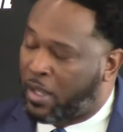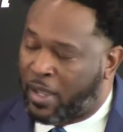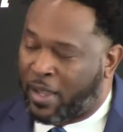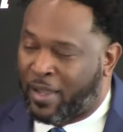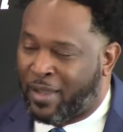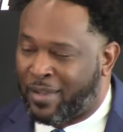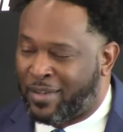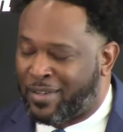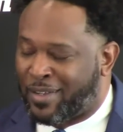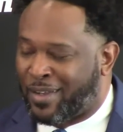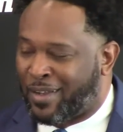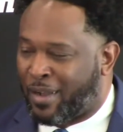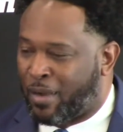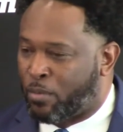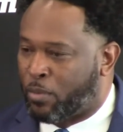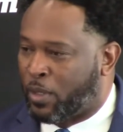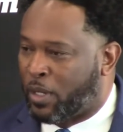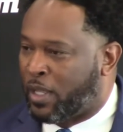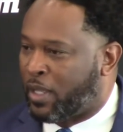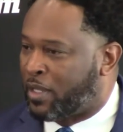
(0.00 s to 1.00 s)
and
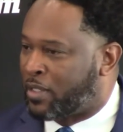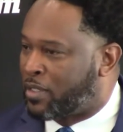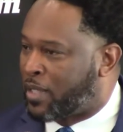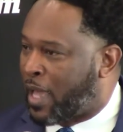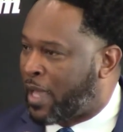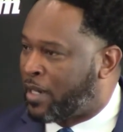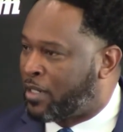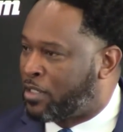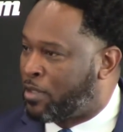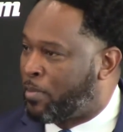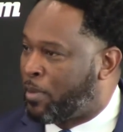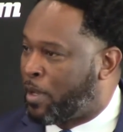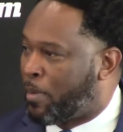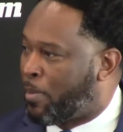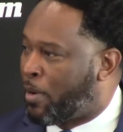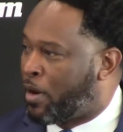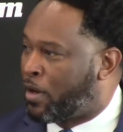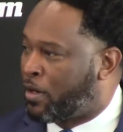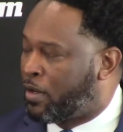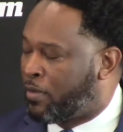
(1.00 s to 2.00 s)
I'm really excited to be a
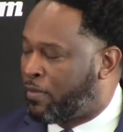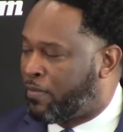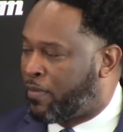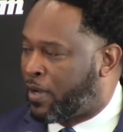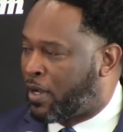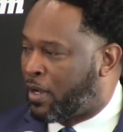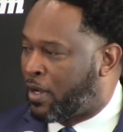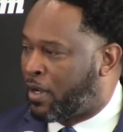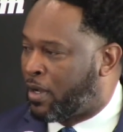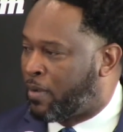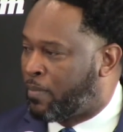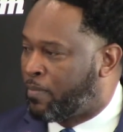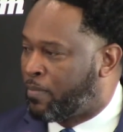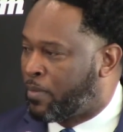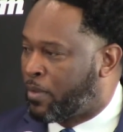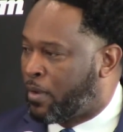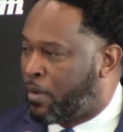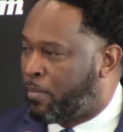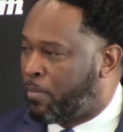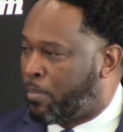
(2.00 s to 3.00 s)
part of
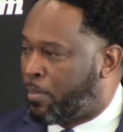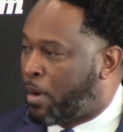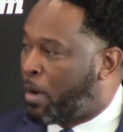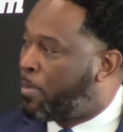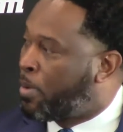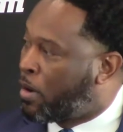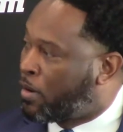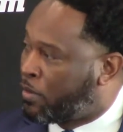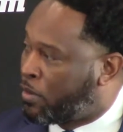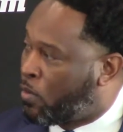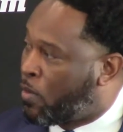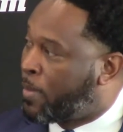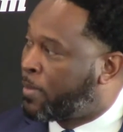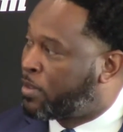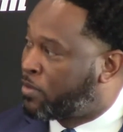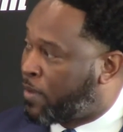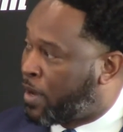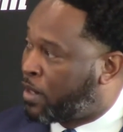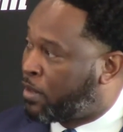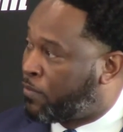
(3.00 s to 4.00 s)
the
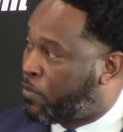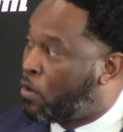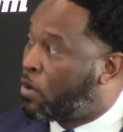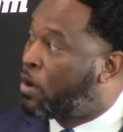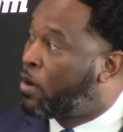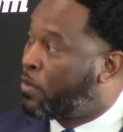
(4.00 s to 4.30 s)
Women's Final Four